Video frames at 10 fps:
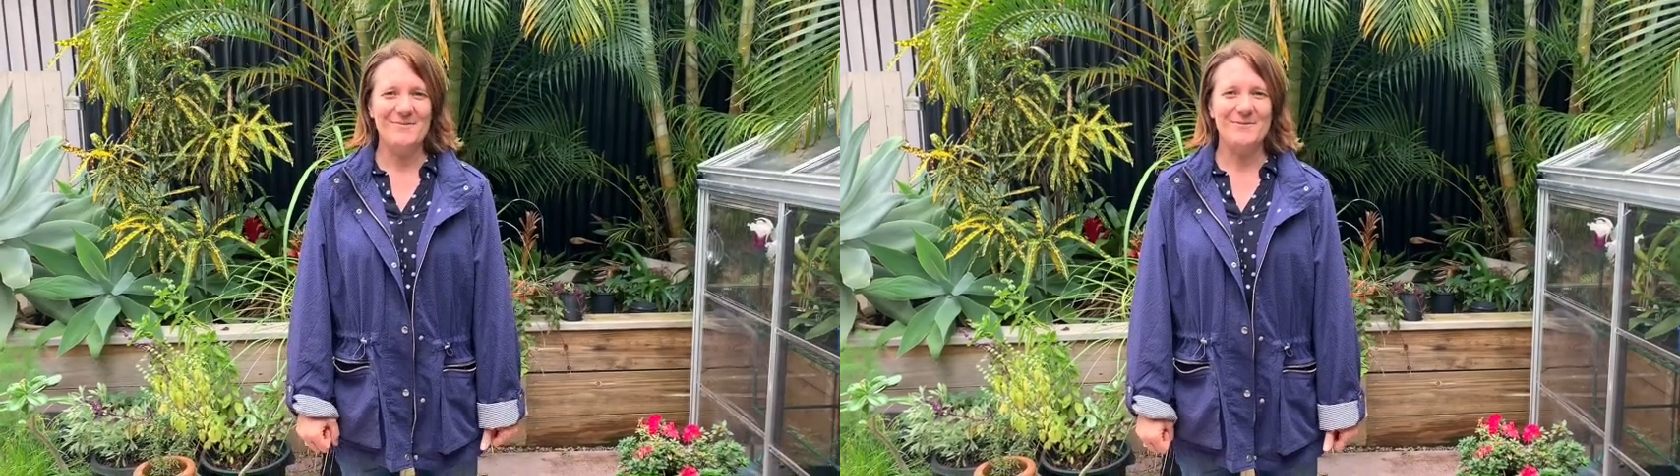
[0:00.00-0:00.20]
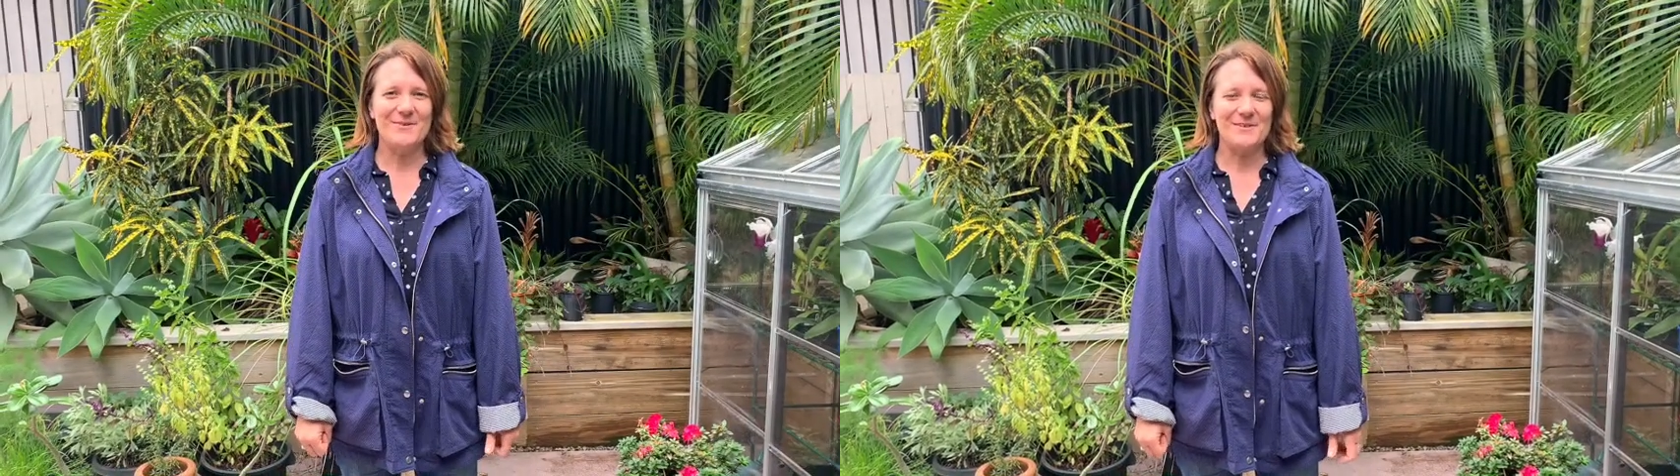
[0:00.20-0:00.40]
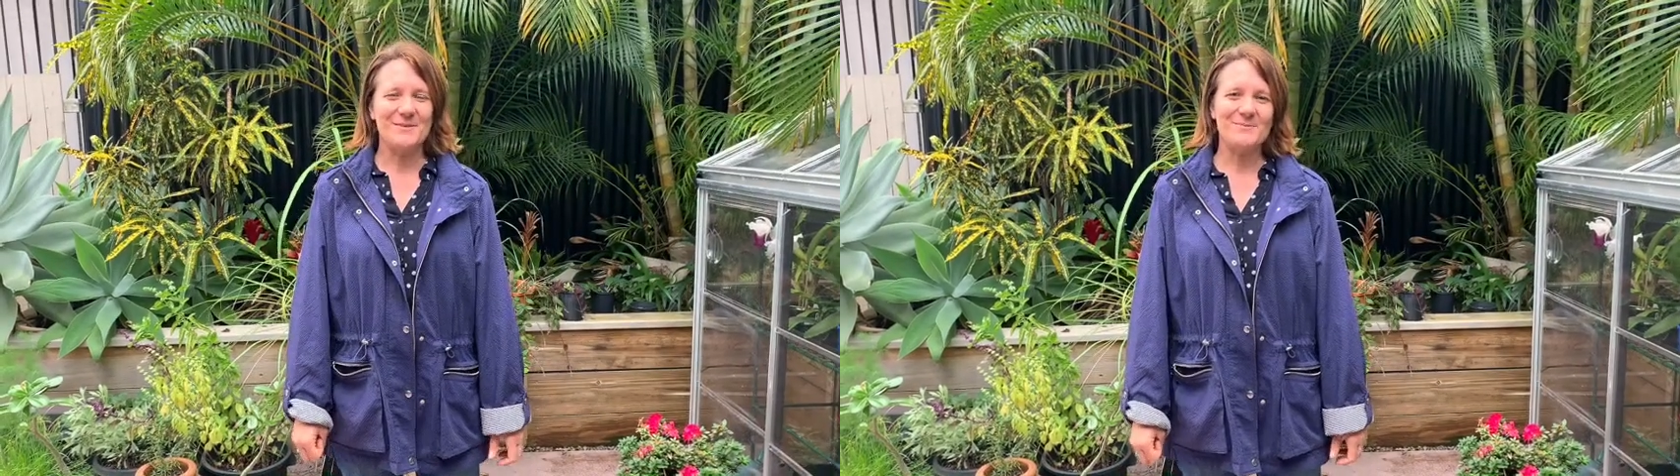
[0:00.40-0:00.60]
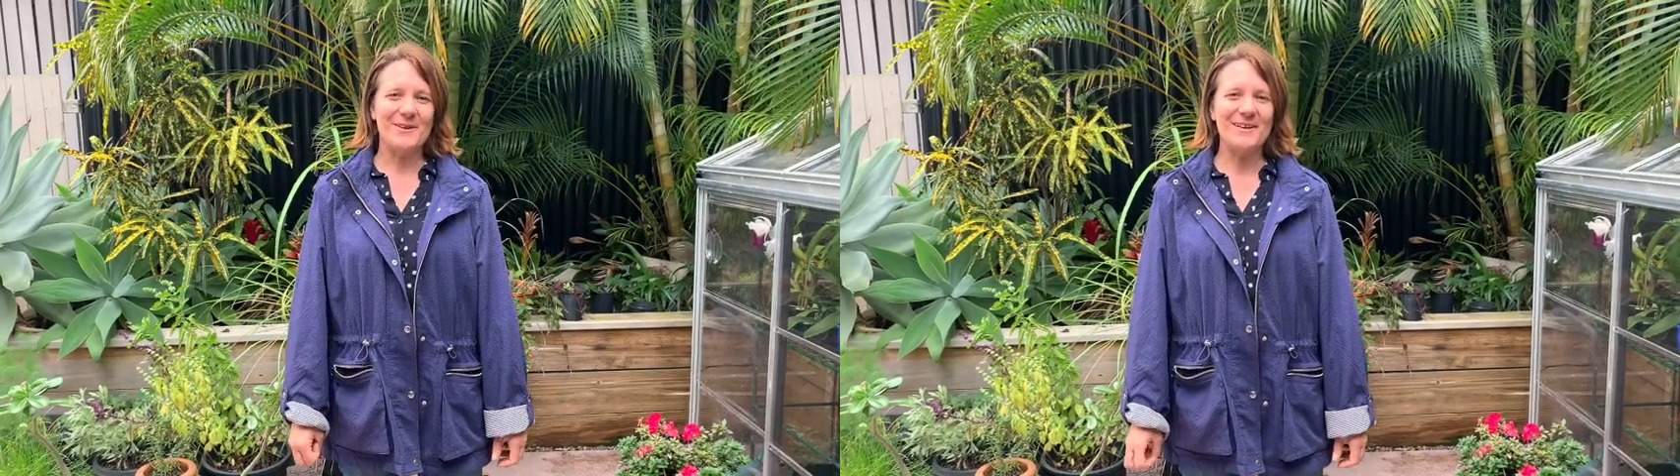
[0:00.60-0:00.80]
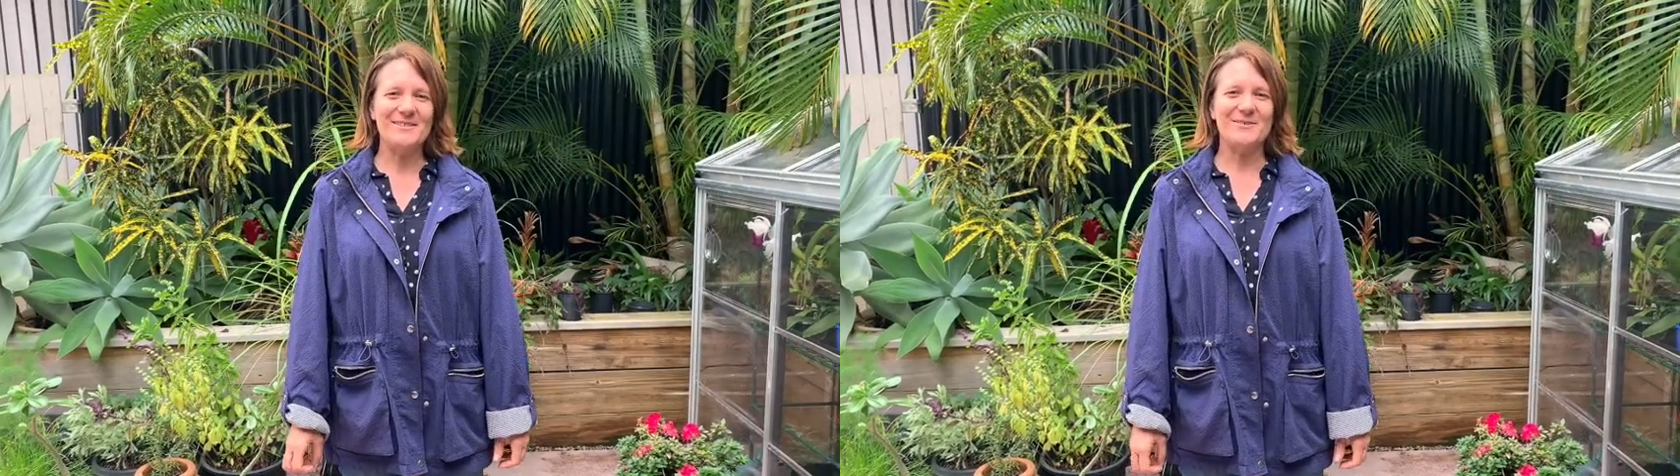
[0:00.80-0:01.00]
We've got some
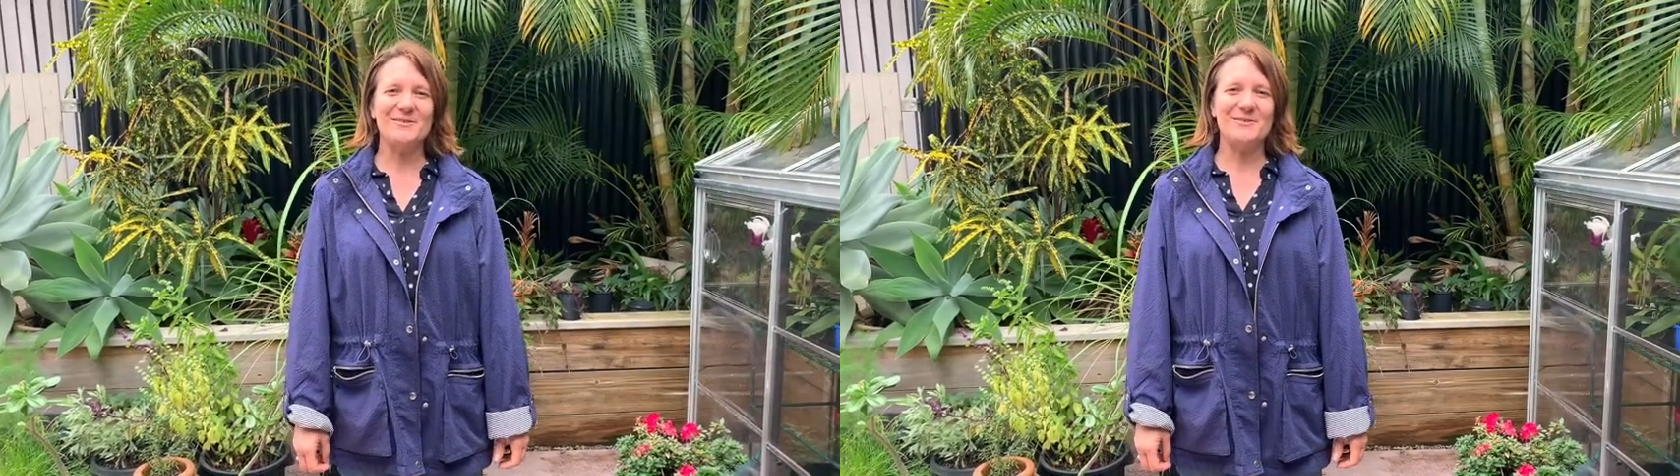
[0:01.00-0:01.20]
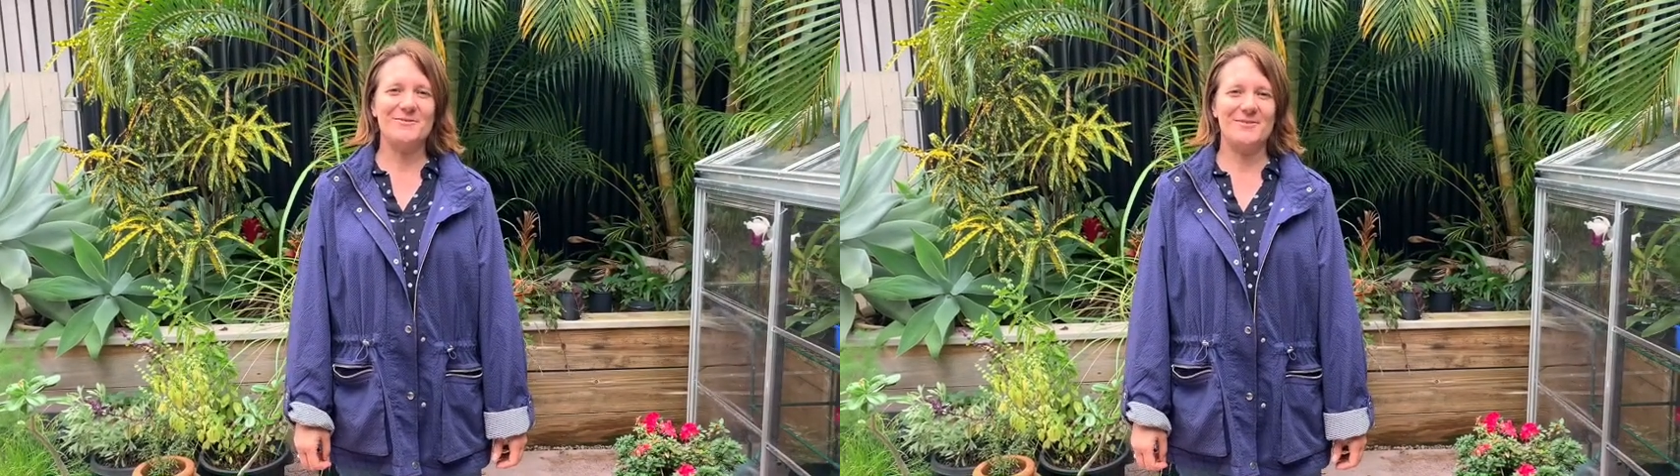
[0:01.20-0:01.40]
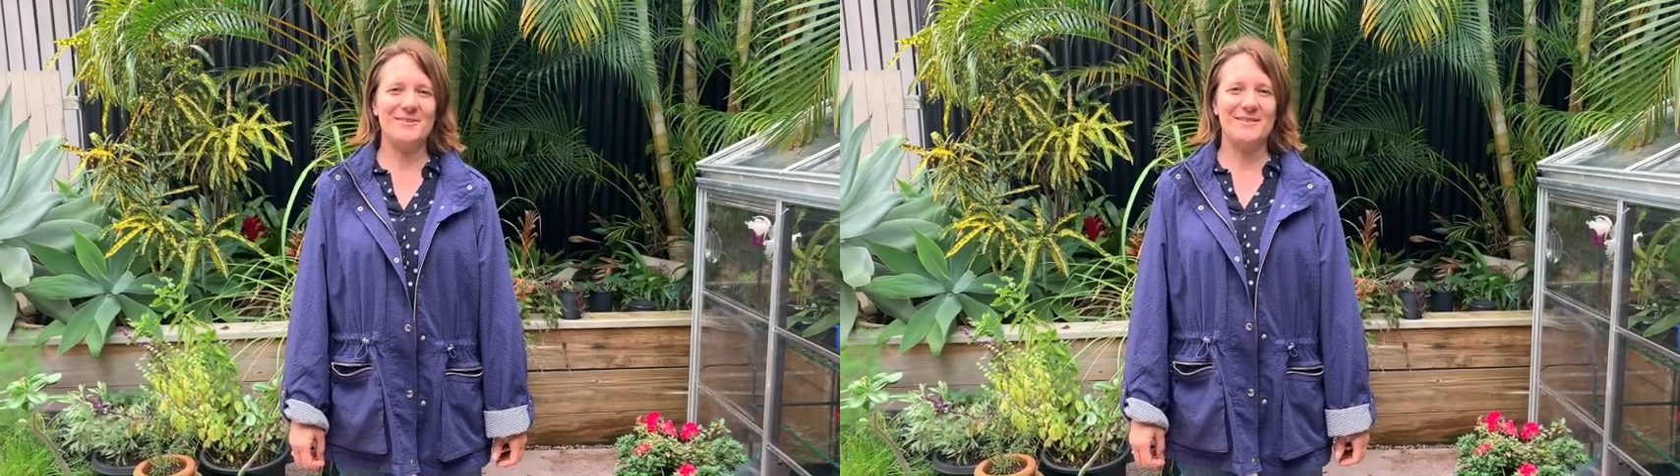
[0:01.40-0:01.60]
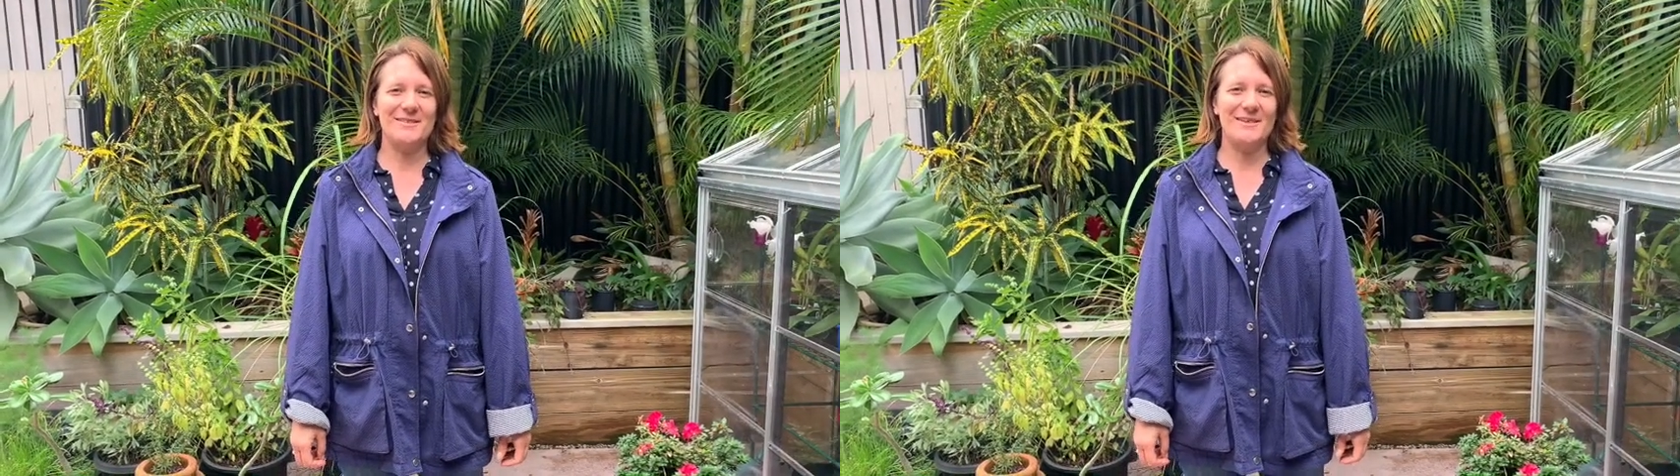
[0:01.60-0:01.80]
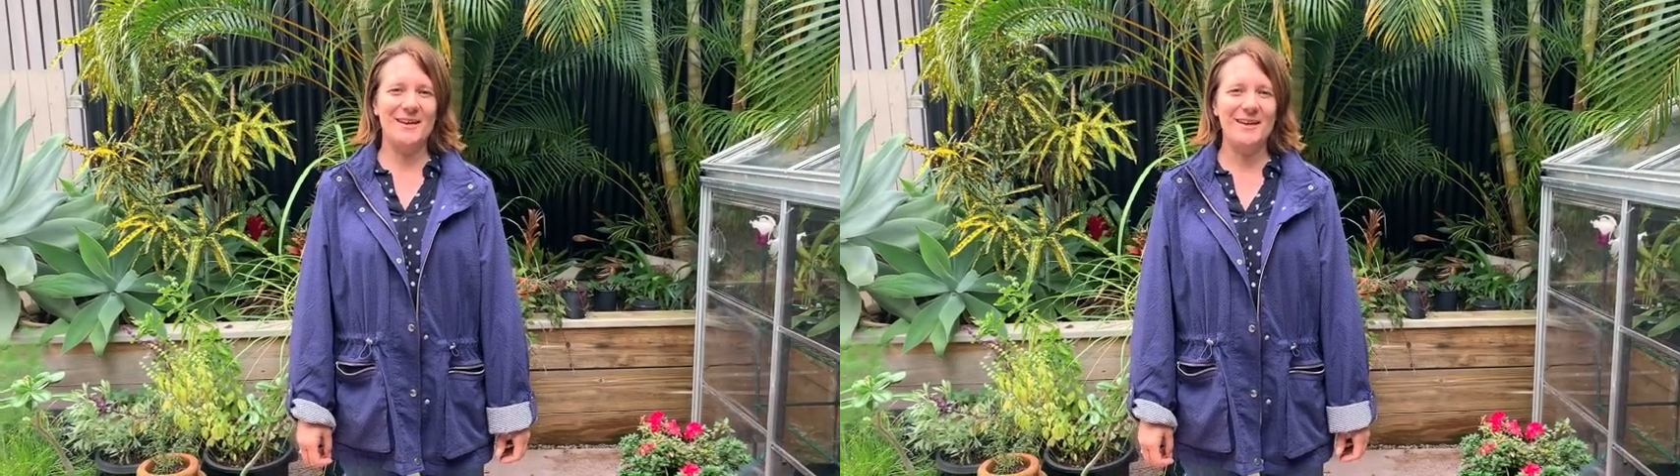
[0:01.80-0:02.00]
great songs for us to
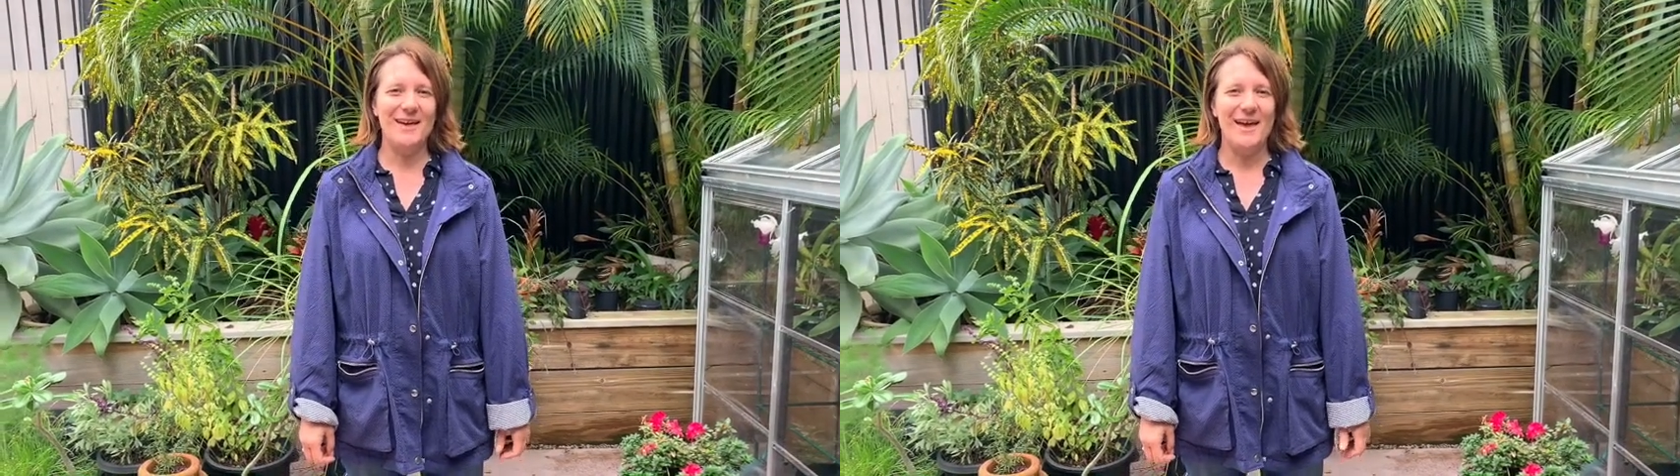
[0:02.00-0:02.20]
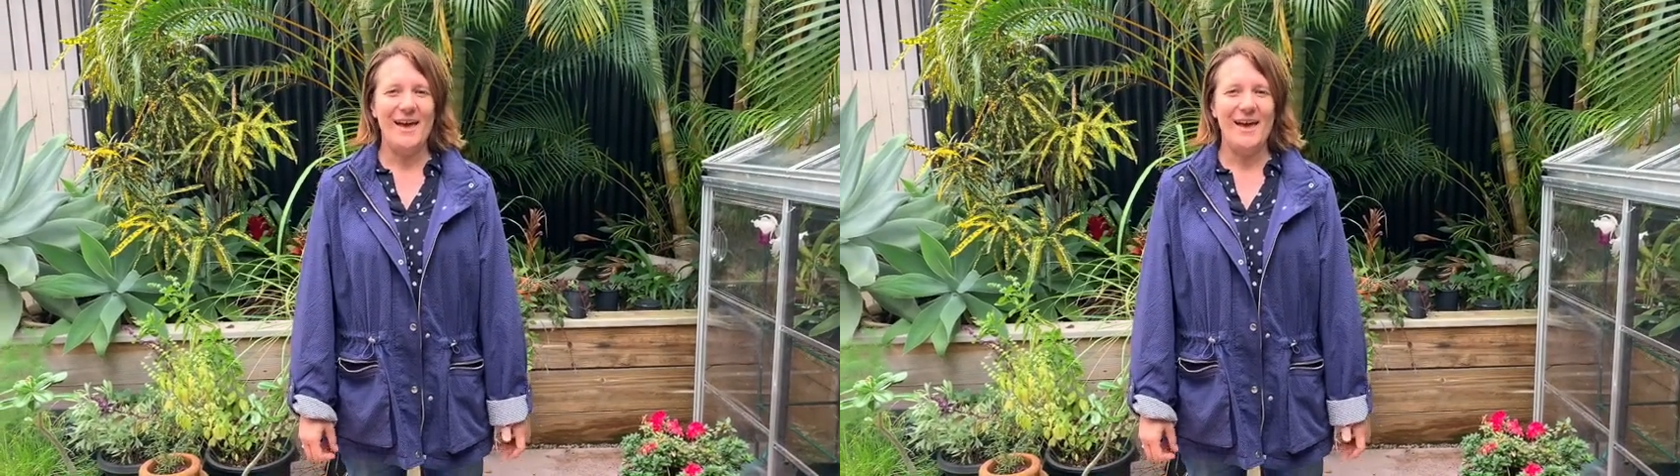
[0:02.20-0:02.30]
sing,